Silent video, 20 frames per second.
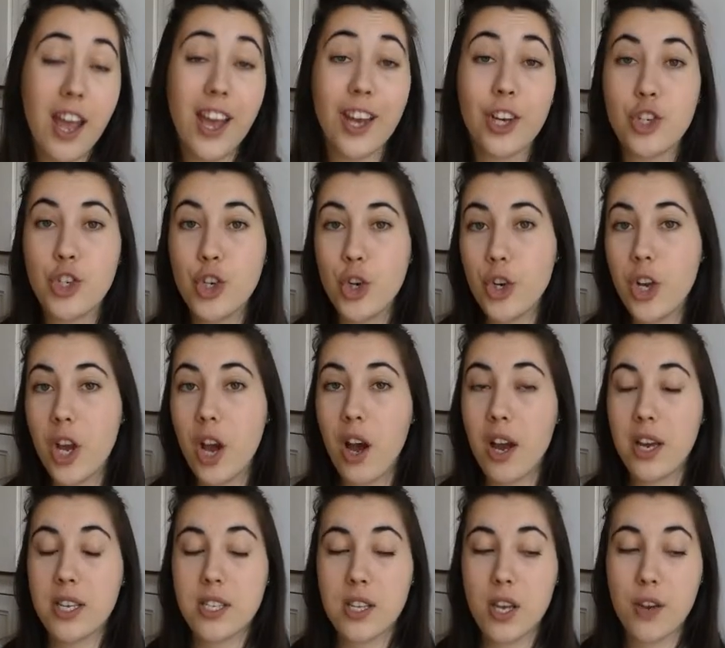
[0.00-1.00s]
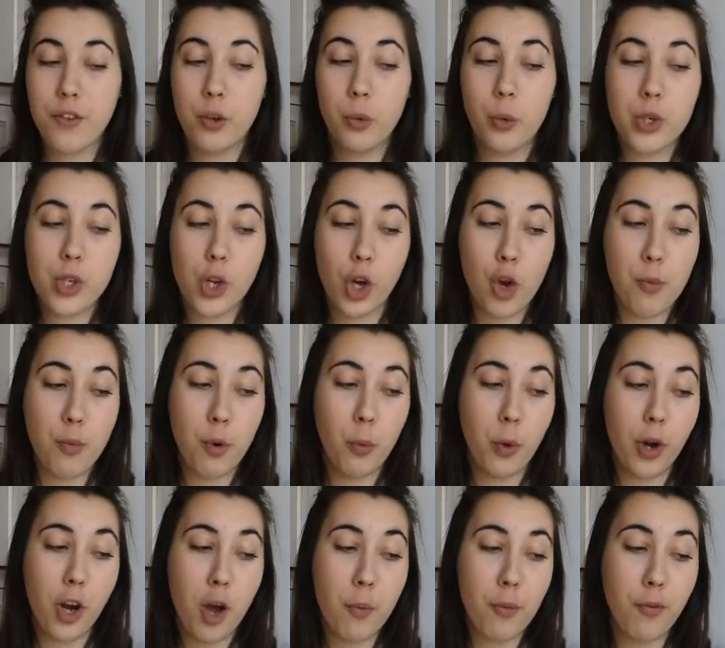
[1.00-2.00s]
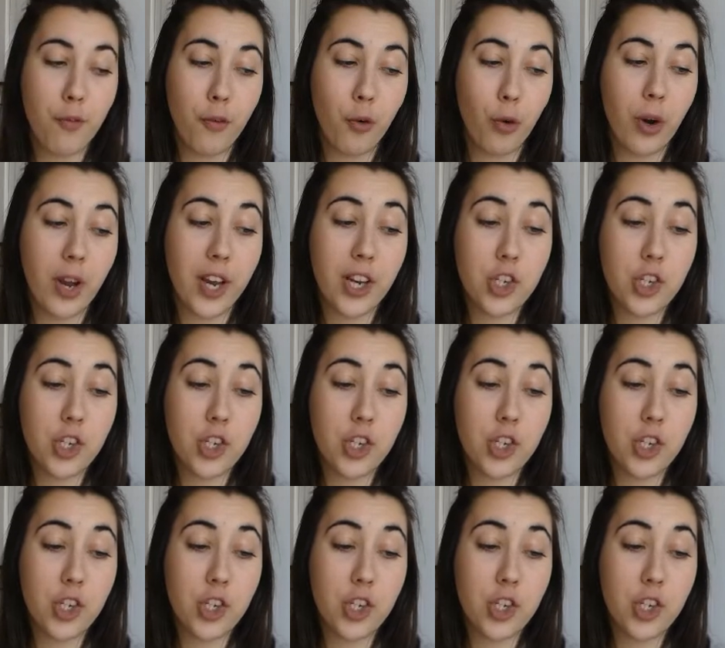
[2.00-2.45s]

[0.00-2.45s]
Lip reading: a junior ISA if you want to open one up for a